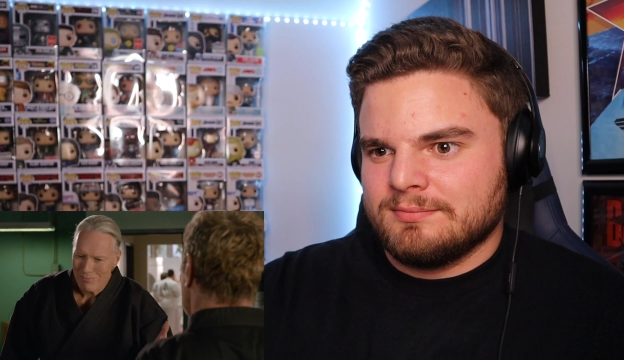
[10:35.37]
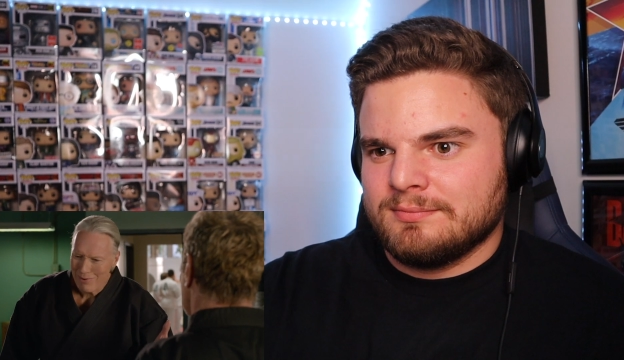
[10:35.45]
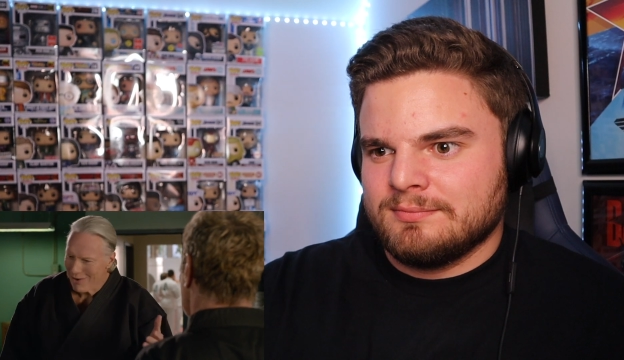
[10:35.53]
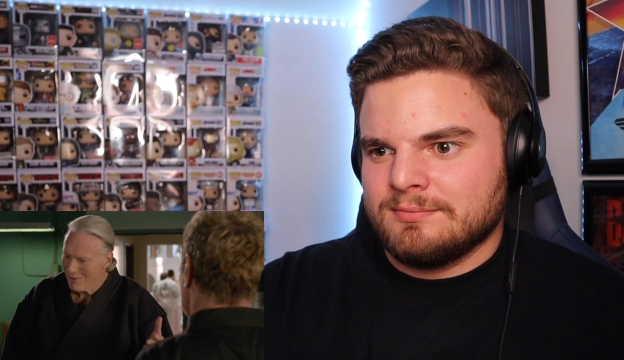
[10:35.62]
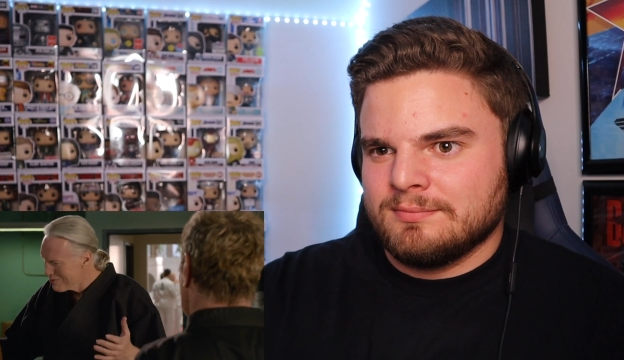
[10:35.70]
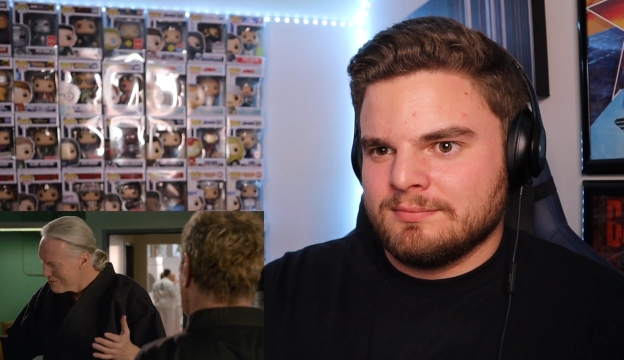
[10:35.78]

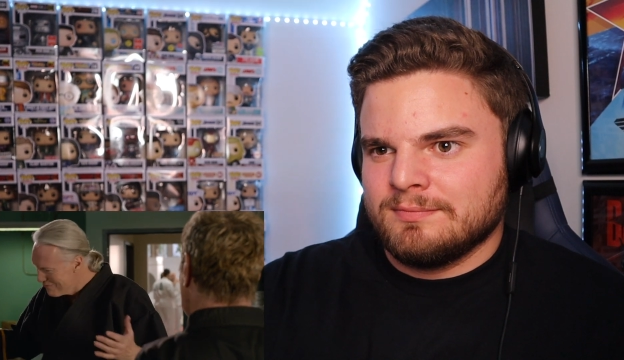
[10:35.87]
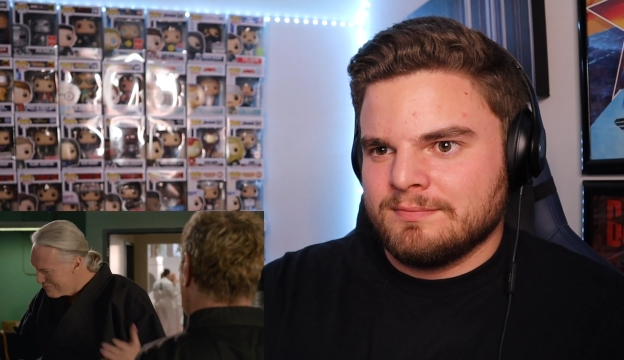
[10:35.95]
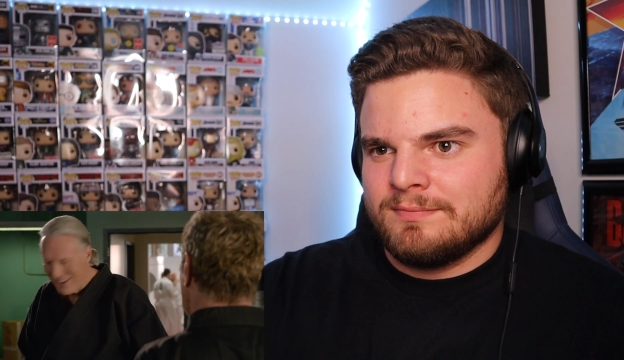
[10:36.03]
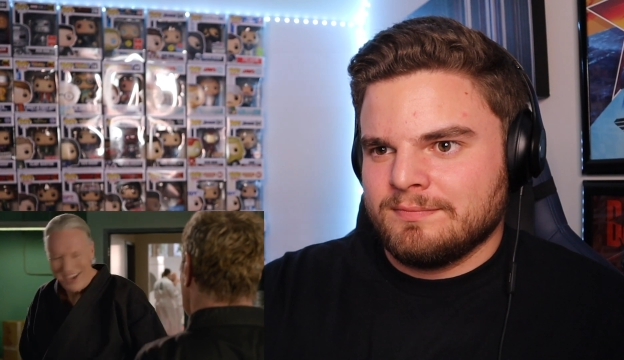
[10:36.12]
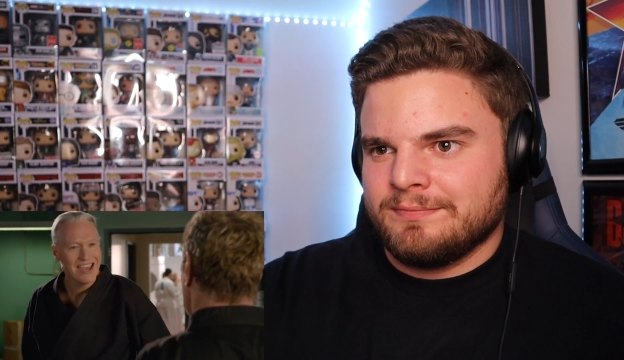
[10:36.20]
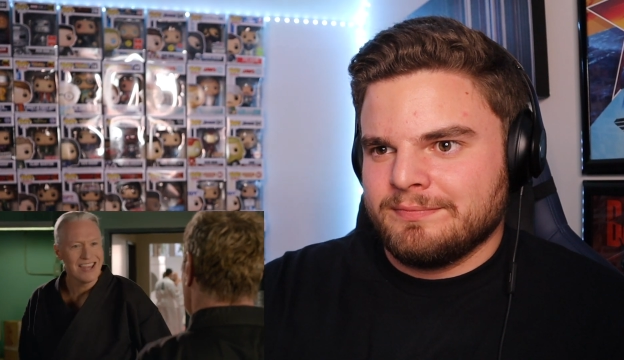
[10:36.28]
Speaker 1: about
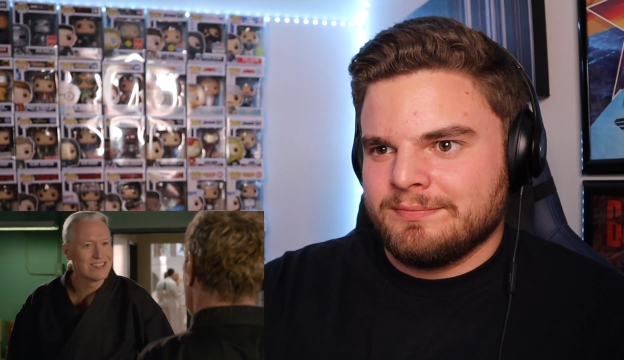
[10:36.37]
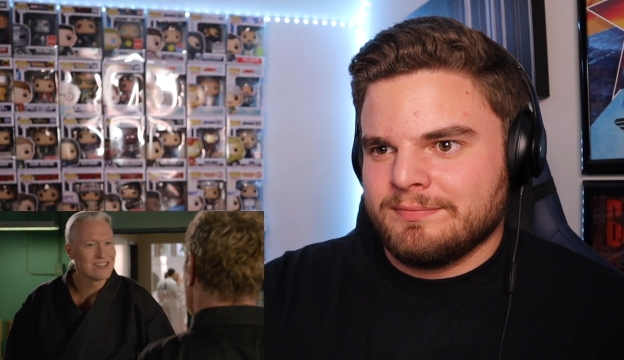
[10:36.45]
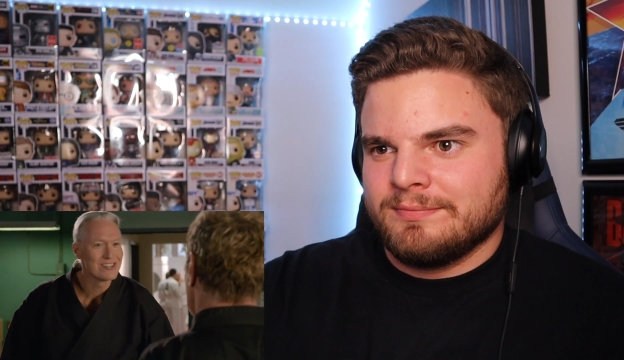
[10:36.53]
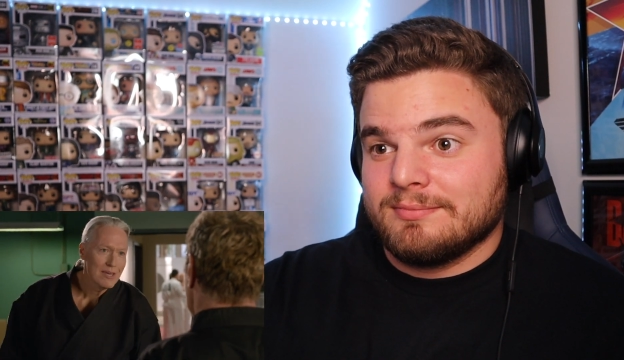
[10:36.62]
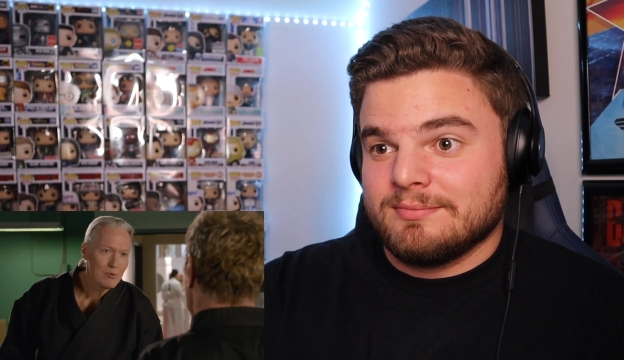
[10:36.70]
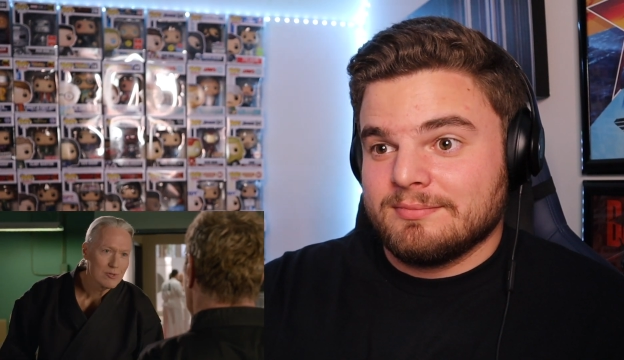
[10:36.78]
revenge.
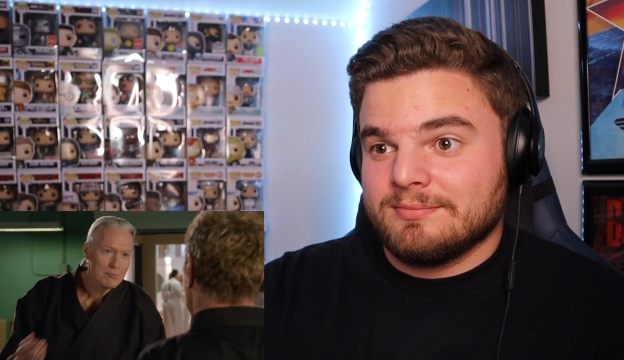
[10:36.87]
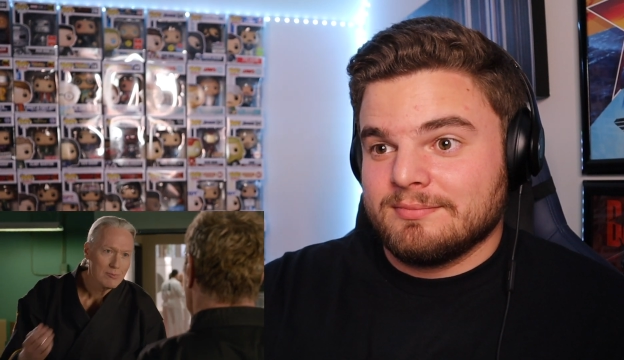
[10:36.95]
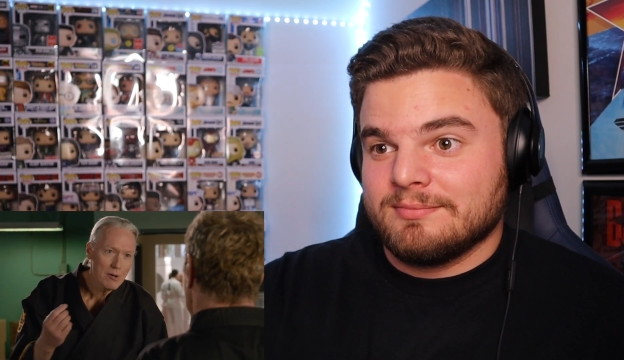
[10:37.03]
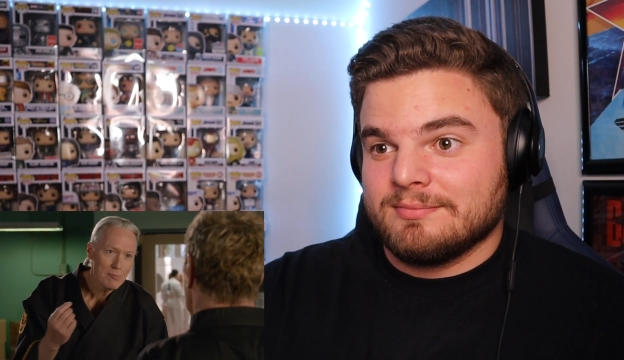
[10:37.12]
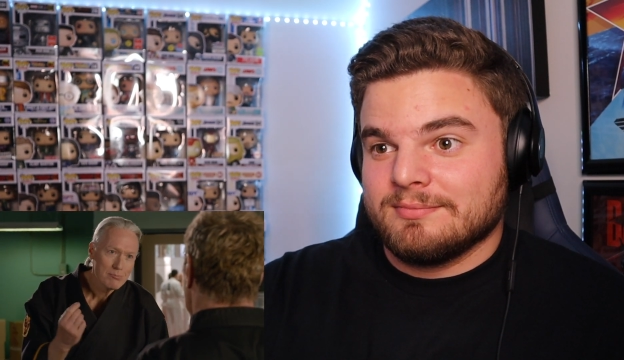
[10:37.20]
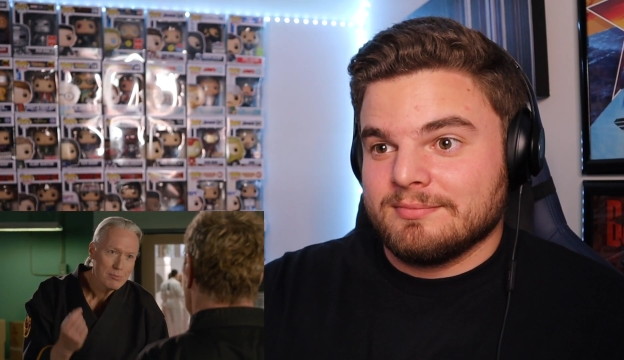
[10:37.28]
It was about
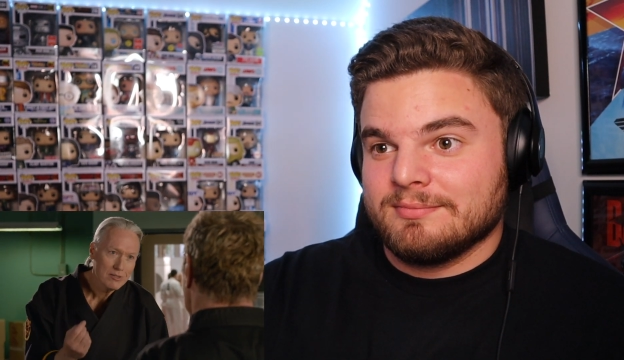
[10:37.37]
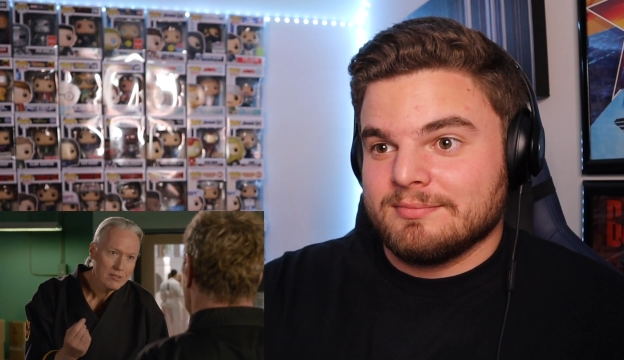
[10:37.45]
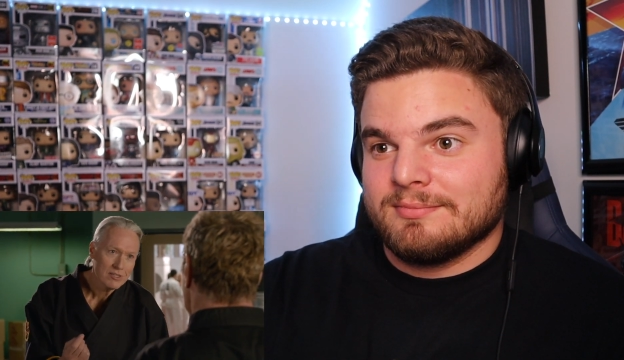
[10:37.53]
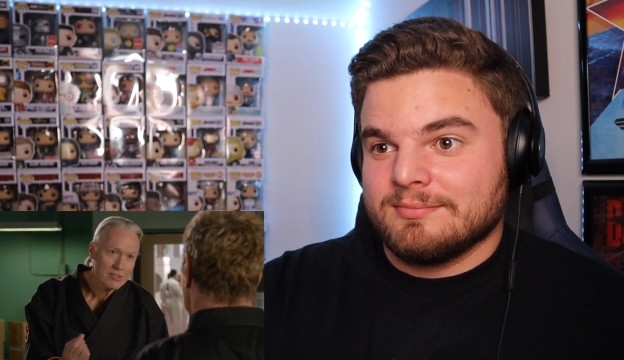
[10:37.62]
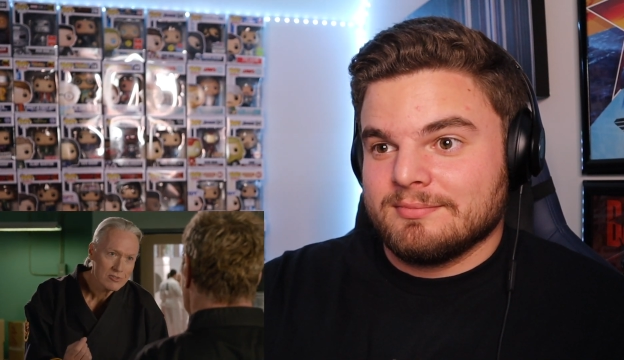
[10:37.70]
building